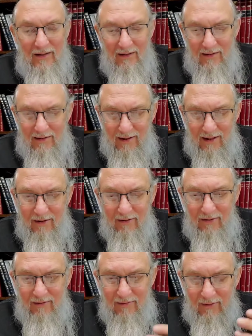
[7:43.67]
the
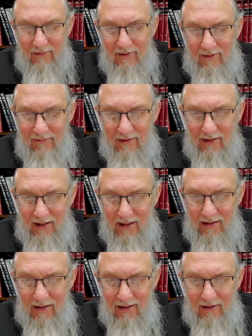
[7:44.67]
tikkun of the world,
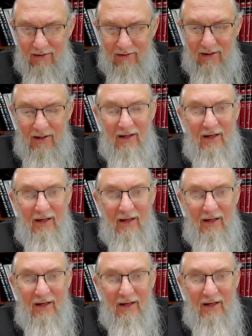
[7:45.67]
and